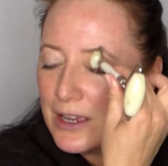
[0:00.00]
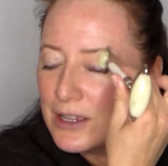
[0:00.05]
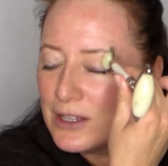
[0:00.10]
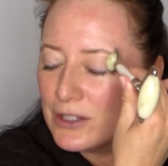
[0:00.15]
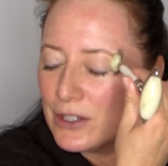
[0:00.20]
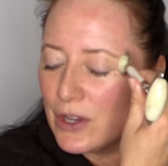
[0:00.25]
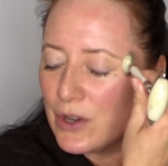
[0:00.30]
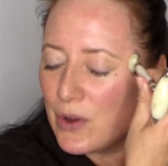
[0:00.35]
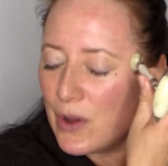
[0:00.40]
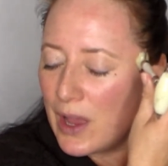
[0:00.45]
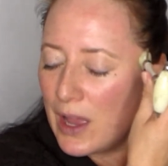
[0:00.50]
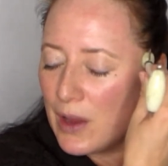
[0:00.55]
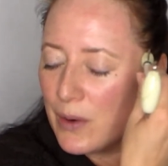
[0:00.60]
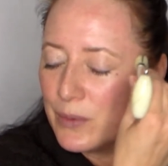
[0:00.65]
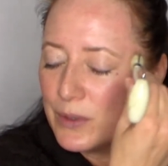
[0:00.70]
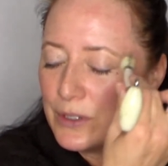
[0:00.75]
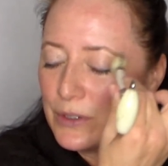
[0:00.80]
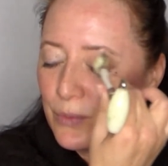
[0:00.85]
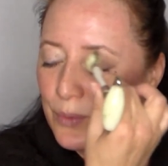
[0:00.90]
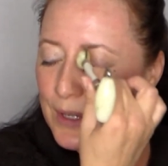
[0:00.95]
so I
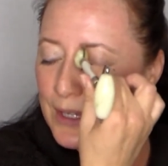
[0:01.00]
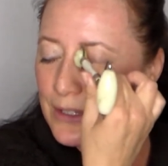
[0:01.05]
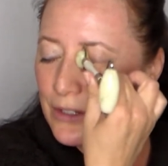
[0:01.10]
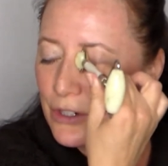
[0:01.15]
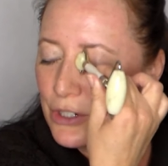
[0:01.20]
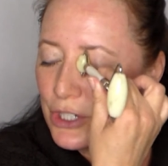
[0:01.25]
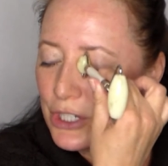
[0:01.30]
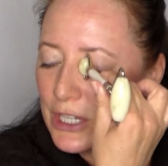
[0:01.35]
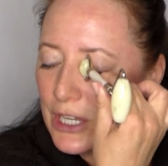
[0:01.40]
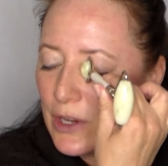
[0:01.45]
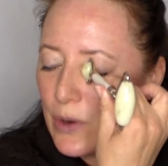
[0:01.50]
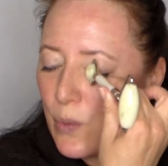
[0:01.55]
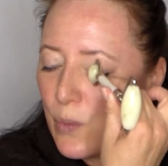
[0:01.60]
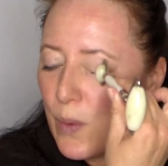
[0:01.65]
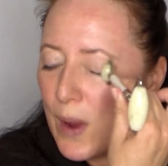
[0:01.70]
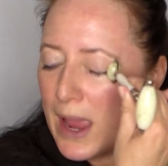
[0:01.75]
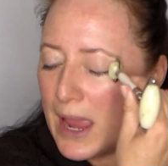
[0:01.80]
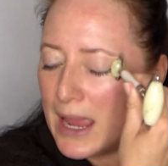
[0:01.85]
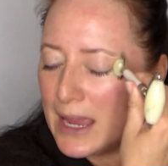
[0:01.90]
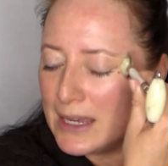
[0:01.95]
was researching
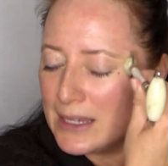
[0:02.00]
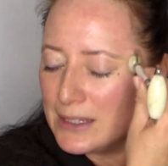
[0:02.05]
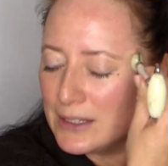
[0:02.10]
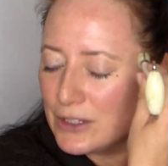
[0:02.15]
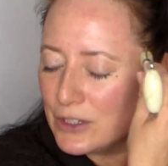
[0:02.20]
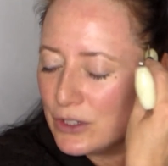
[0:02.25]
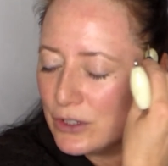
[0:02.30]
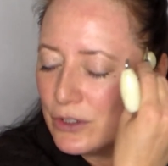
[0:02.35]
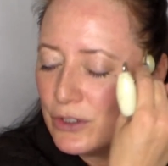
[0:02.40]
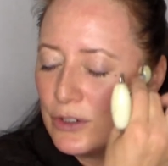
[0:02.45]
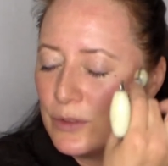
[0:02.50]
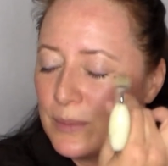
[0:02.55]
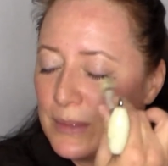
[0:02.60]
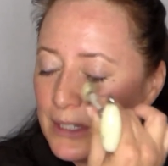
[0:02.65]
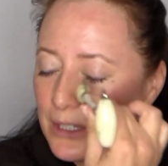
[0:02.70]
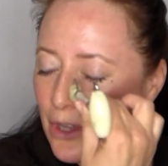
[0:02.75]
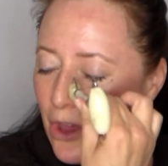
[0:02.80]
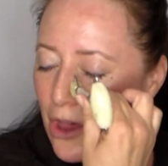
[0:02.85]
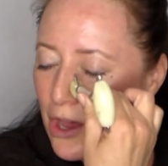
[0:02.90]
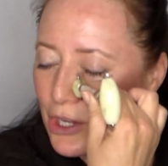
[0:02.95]
ways to
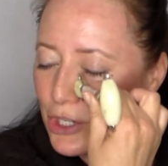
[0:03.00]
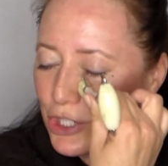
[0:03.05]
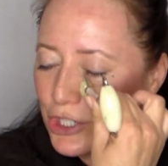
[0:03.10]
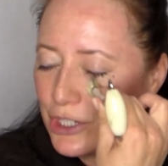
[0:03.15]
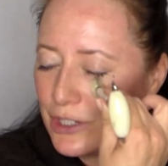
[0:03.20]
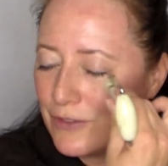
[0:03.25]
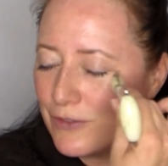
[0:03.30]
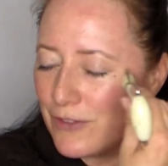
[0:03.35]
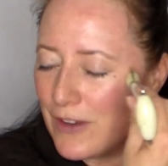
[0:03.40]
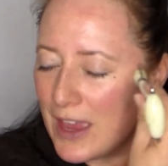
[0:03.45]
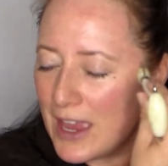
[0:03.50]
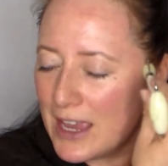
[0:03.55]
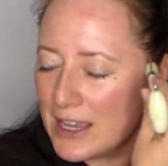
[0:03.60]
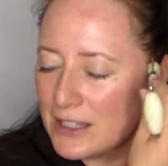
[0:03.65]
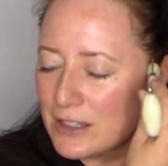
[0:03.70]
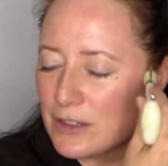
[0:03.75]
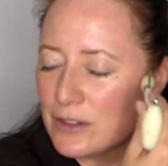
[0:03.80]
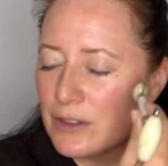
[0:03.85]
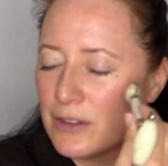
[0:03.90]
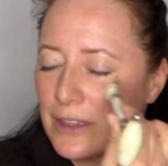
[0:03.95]
massage the
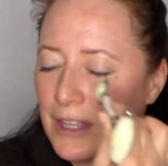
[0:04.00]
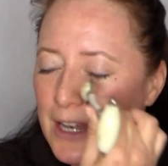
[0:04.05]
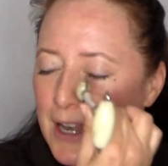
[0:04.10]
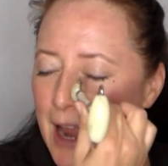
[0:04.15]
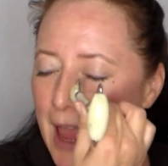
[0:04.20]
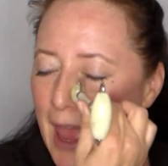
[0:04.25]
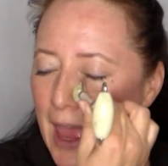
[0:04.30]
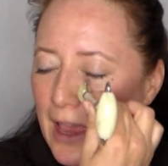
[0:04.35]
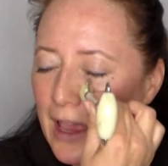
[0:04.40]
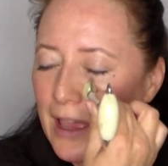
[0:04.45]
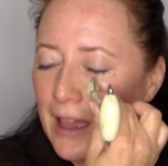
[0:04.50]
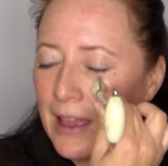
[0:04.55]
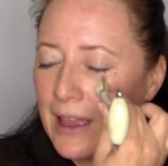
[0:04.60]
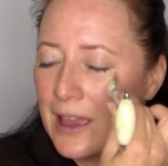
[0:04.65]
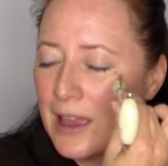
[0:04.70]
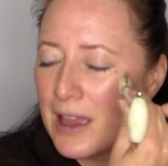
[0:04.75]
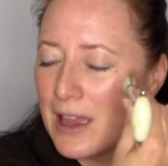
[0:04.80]
face, the neck,